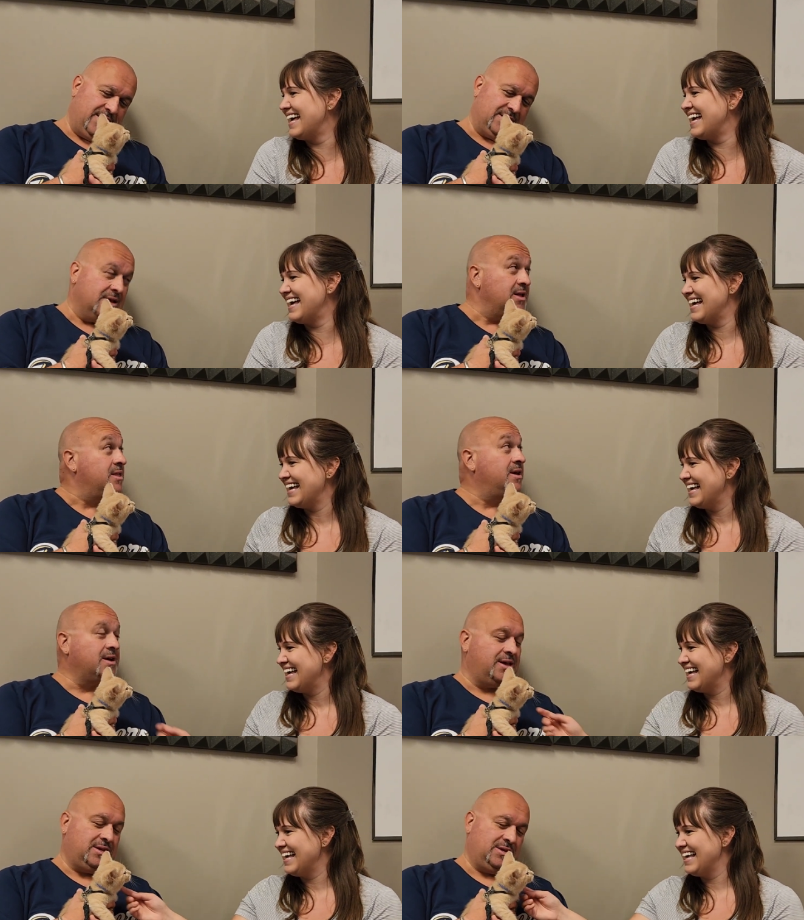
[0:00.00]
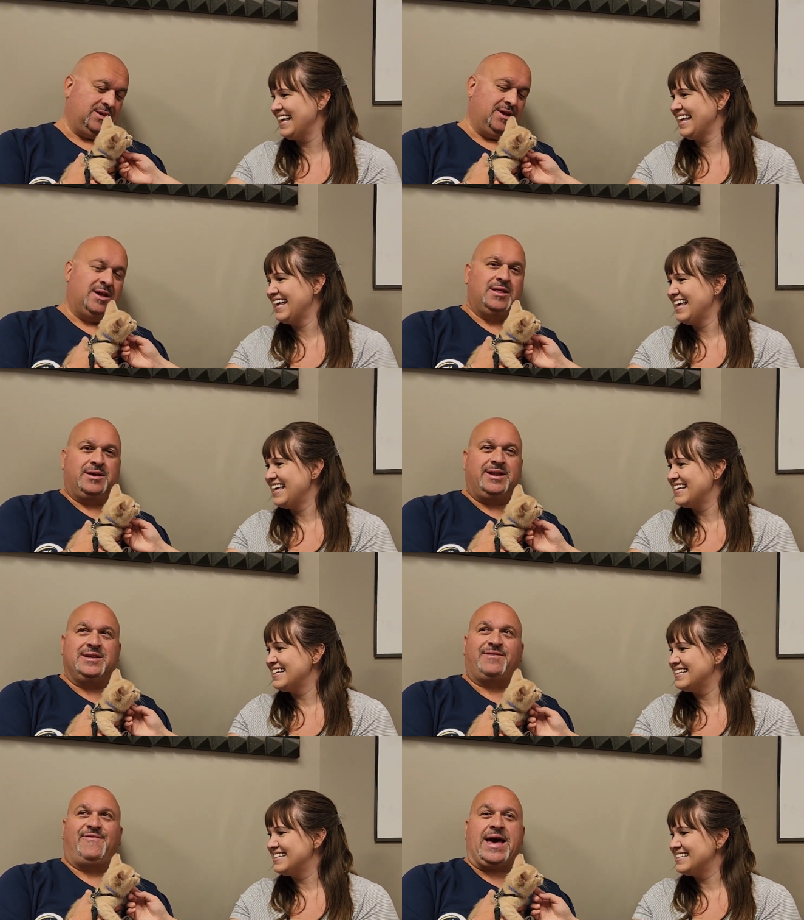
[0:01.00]
Speaker 1: he's, look, he's Look at his
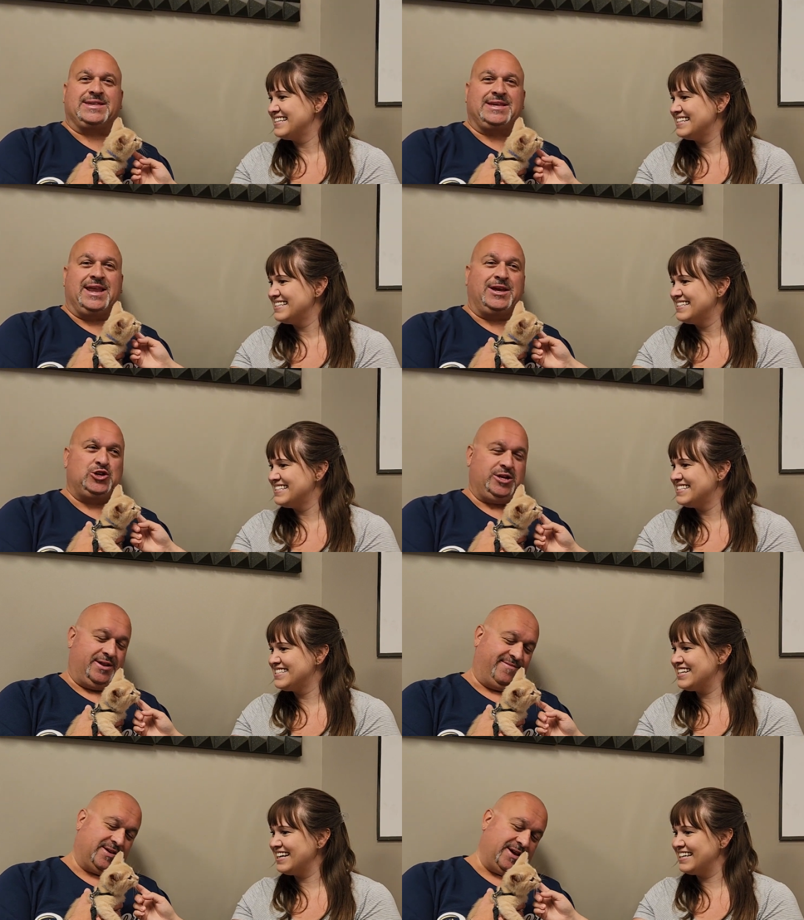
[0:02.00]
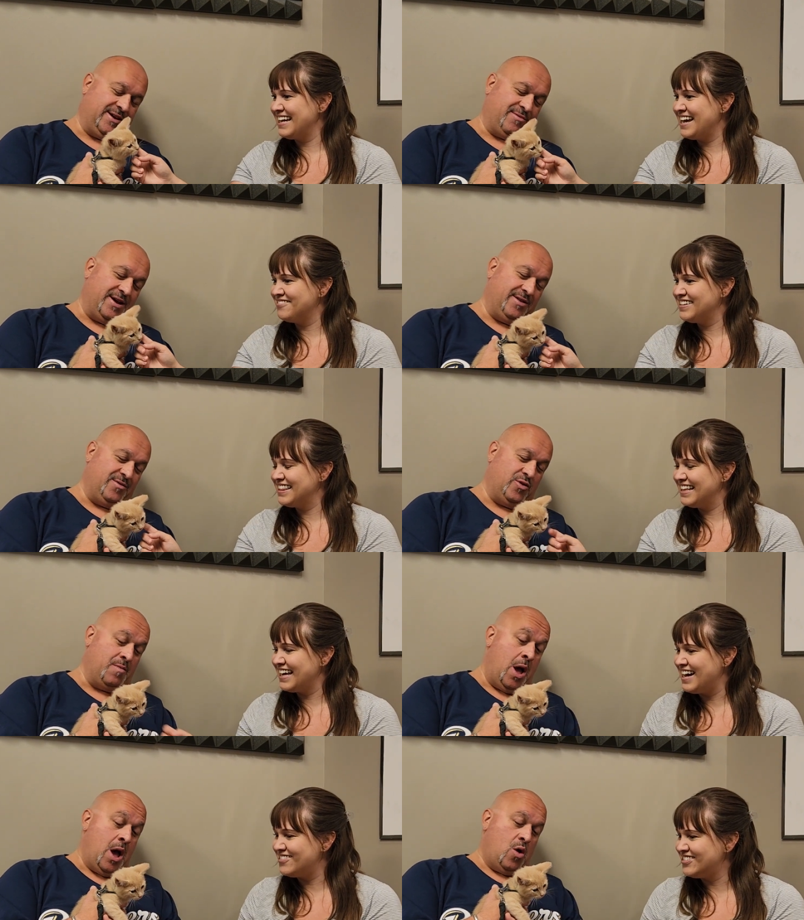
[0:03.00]
fascination Checking of looking around the room.
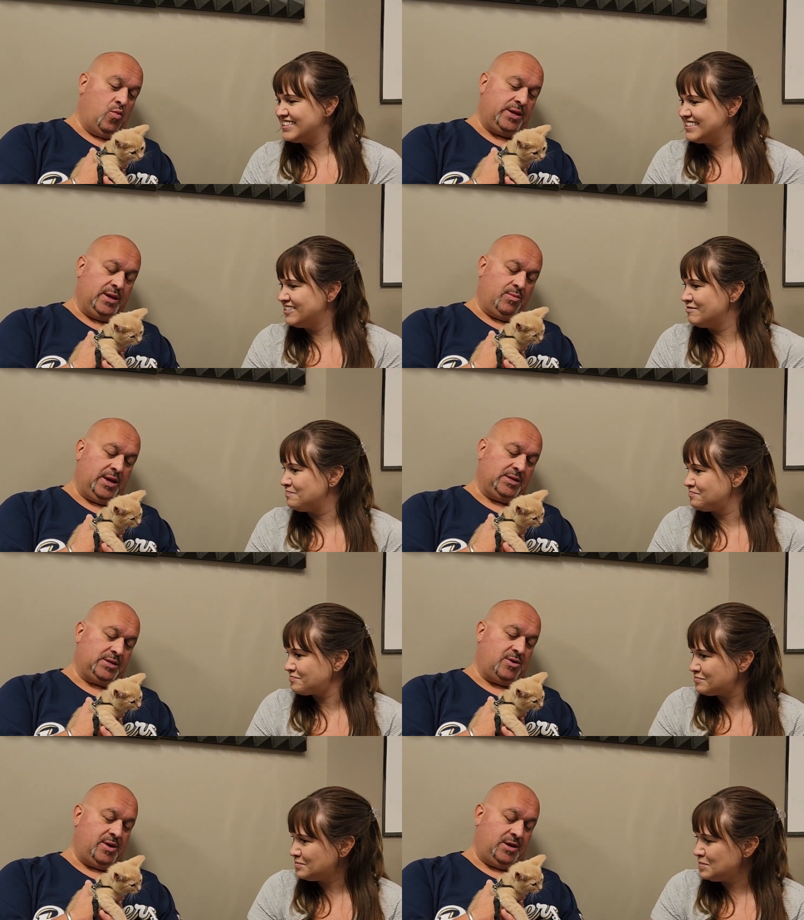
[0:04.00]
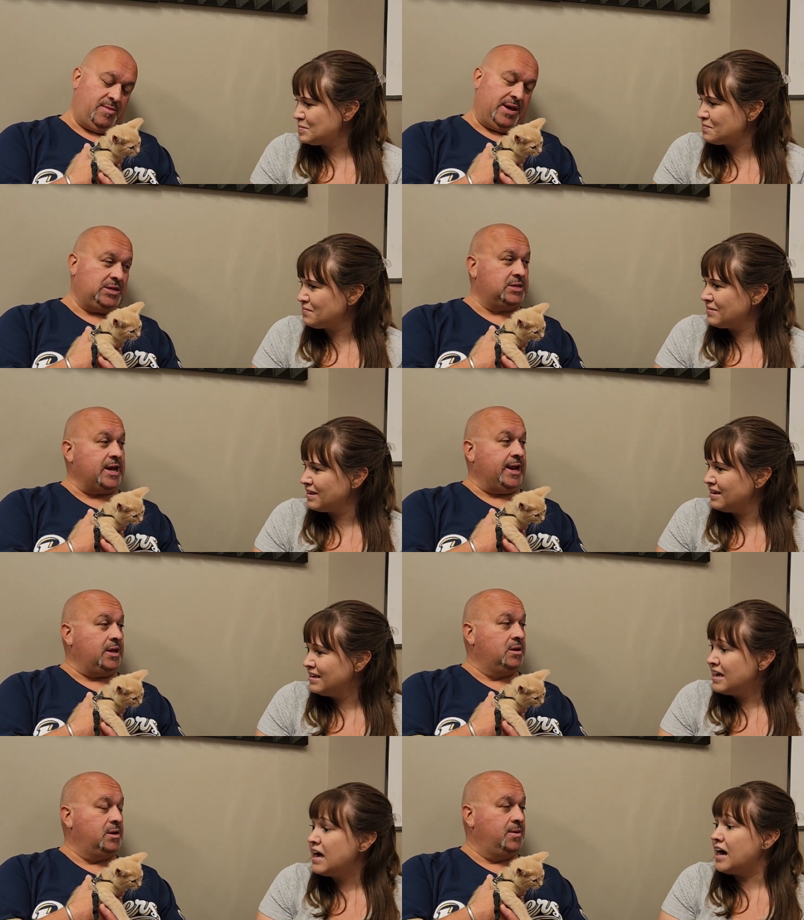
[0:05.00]
Out. What the, what else is going on at Humane Society?
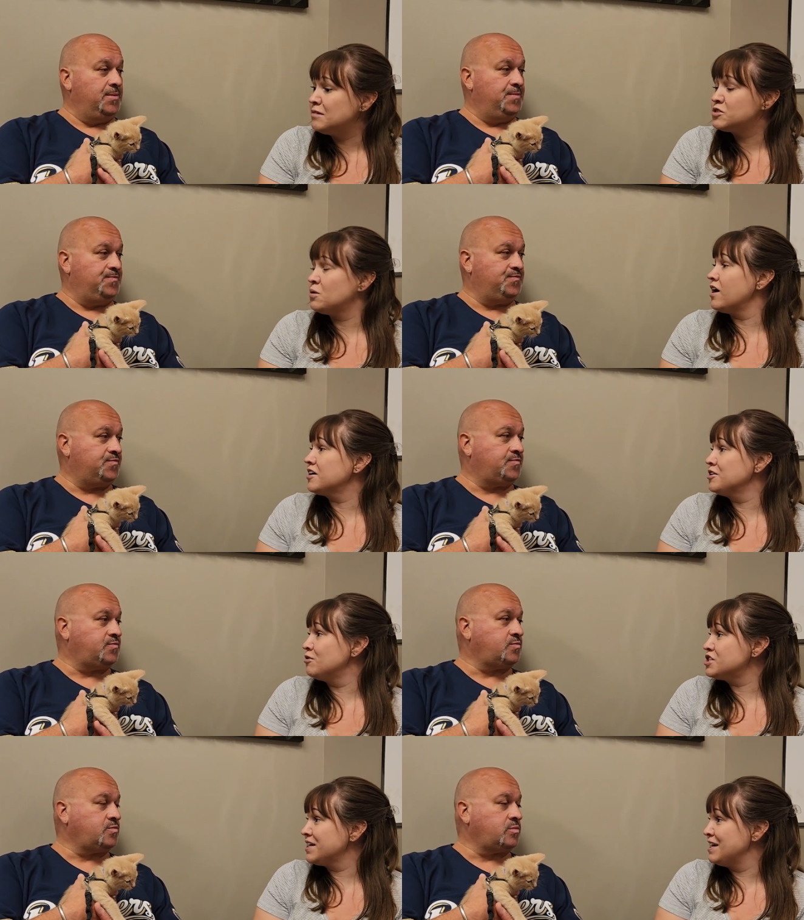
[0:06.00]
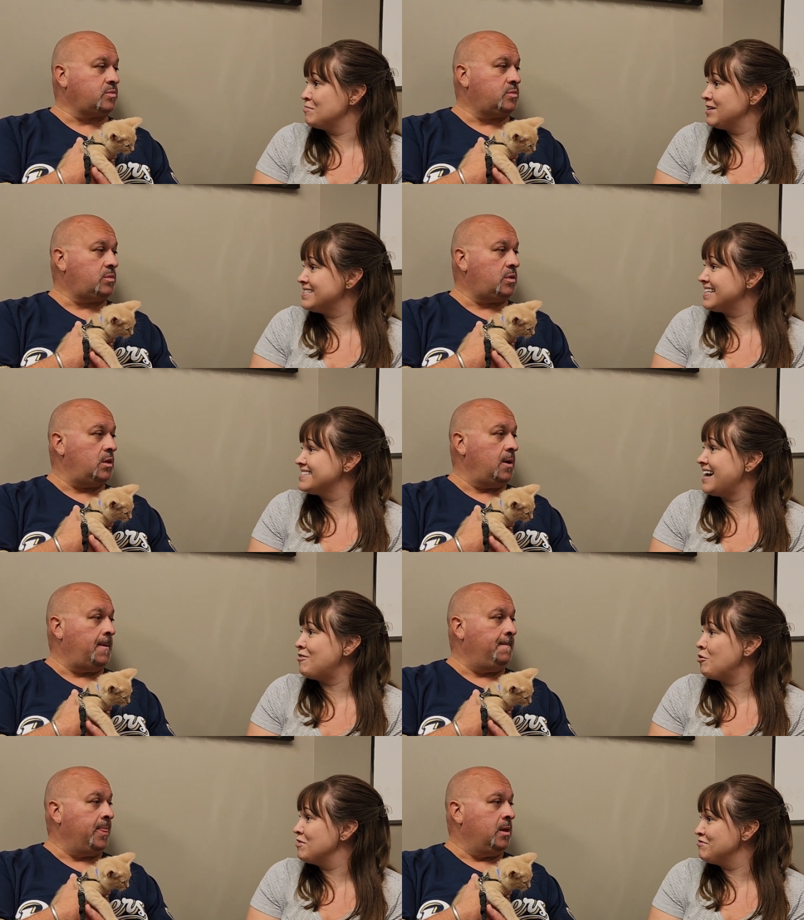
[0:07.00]
Speaker 2: Um, so our Kenosha campus is now
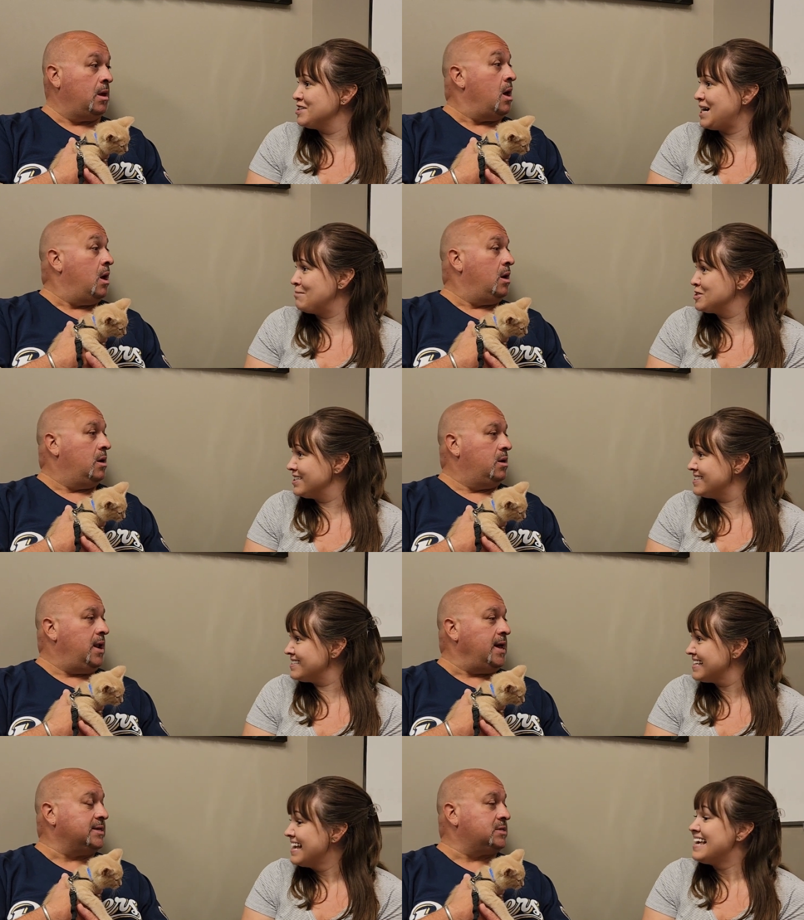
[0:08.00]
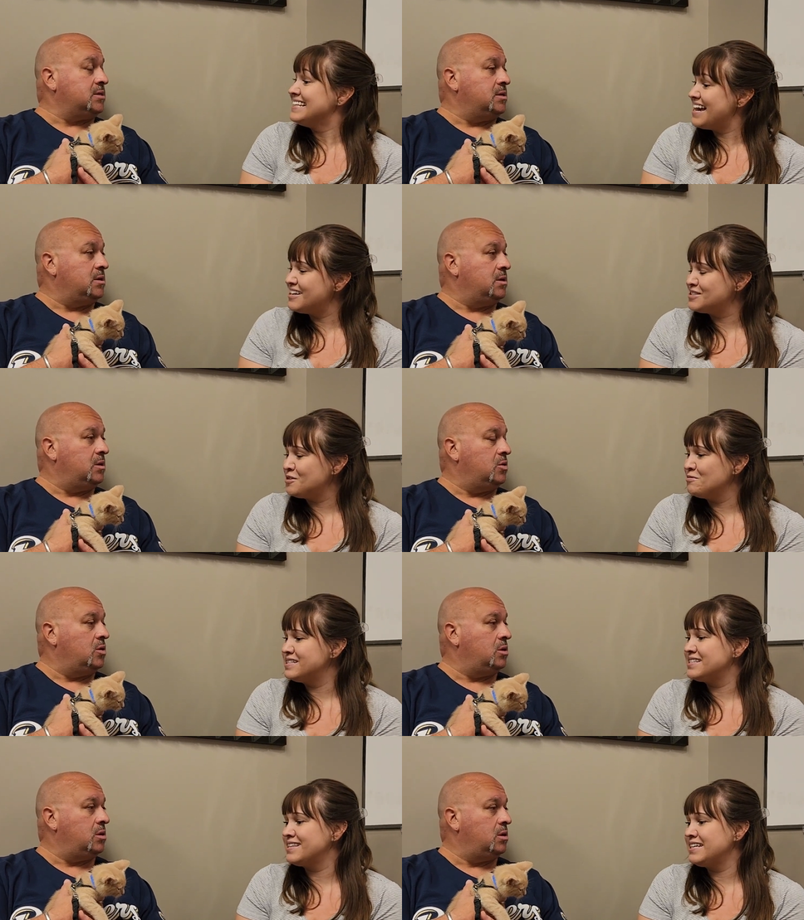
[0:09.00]
open for adoptions. Nice. Yeah. So
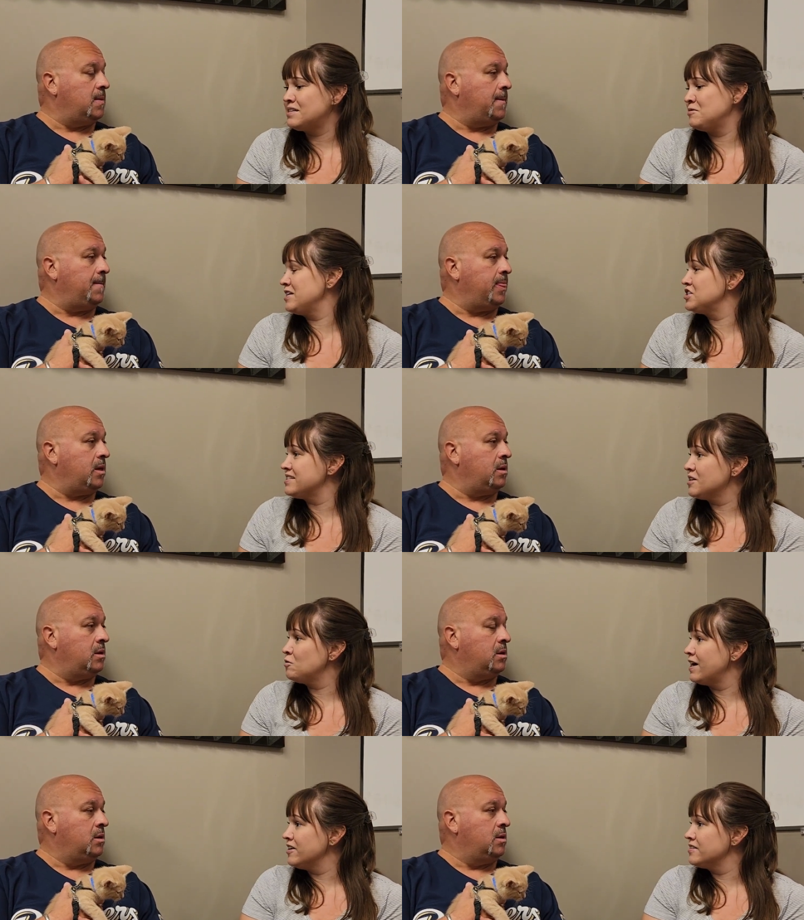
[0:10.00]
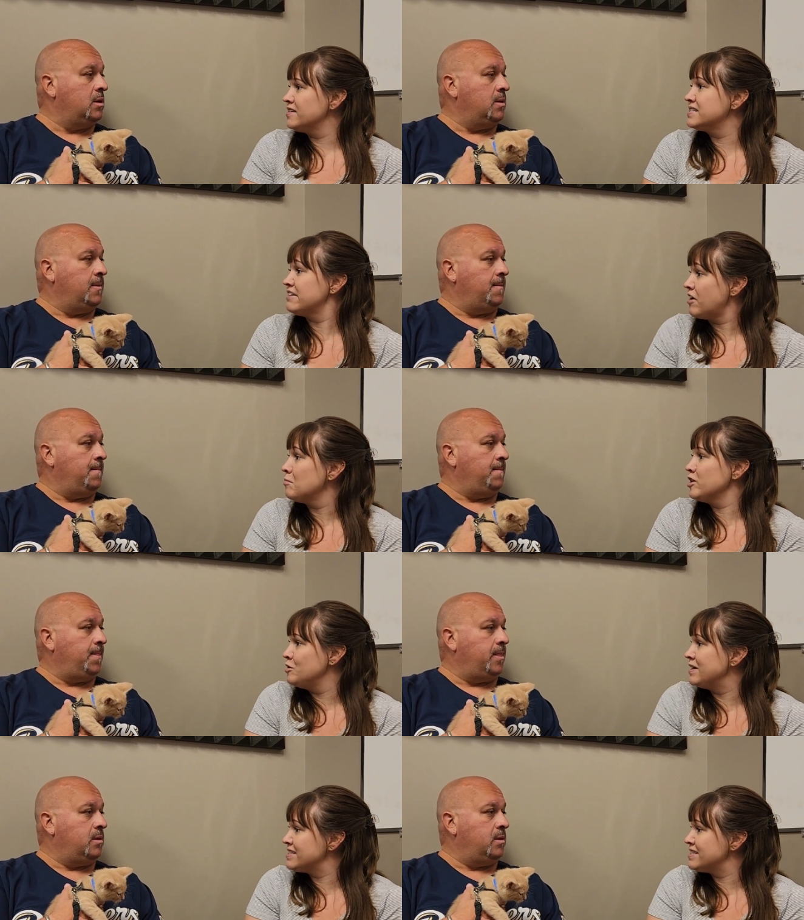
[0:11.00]
recently, WHS acquired the Safe Harbor Humane